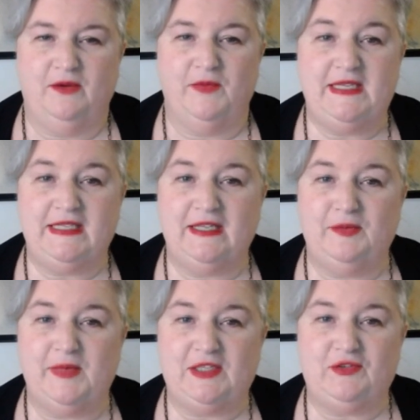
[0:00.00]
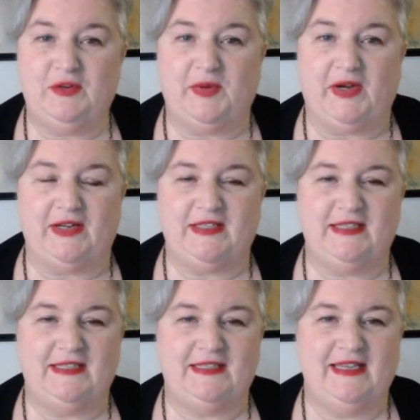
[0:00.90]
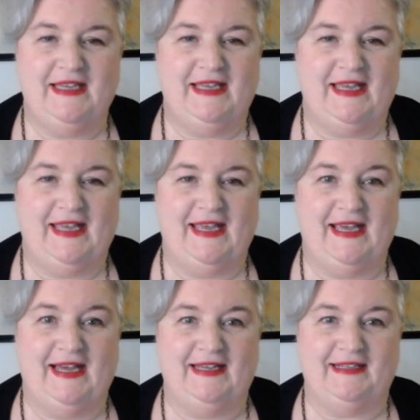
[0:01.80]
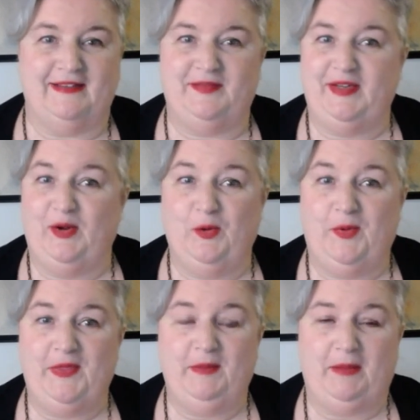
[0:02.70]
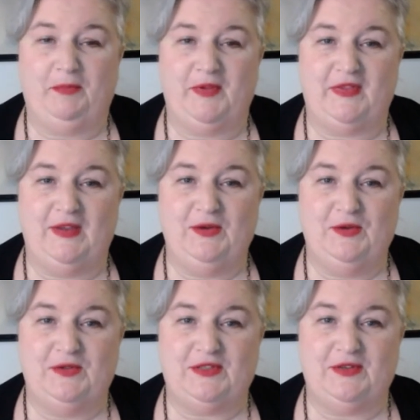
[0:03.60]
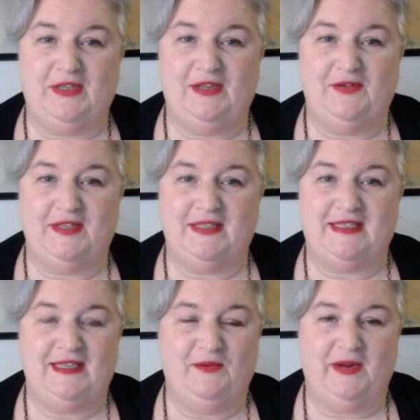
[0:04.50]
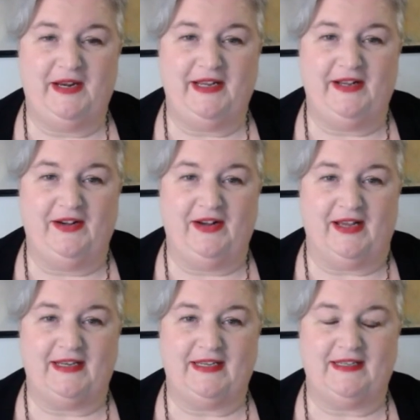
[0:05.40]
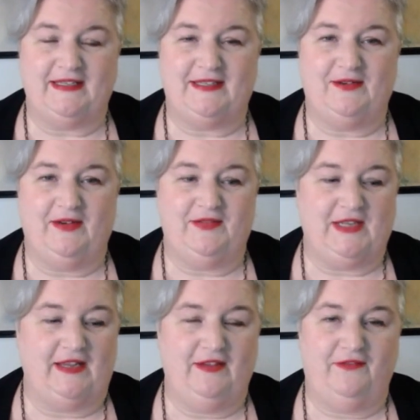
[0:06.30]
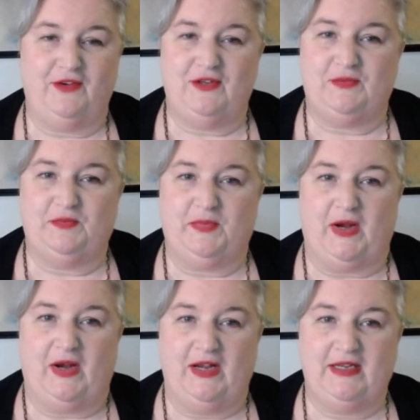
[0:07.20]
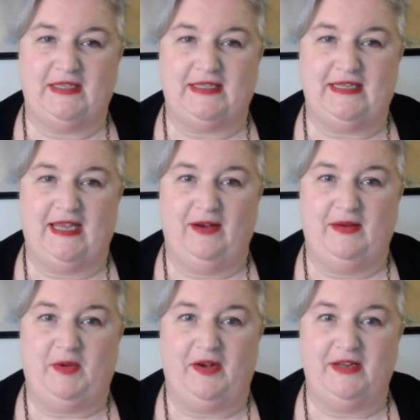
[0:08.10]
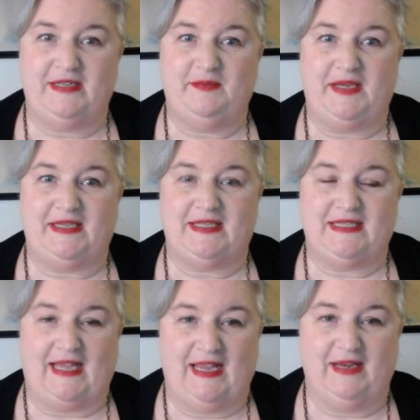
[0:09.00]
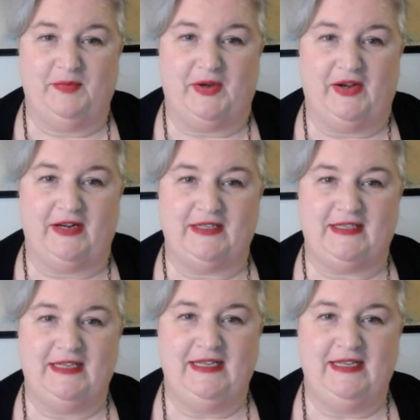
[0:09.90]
reseller mystery boxes, and I'm going to open them up with you so that you can see what I got. And so I've done the first box. Now I'm on to my second box.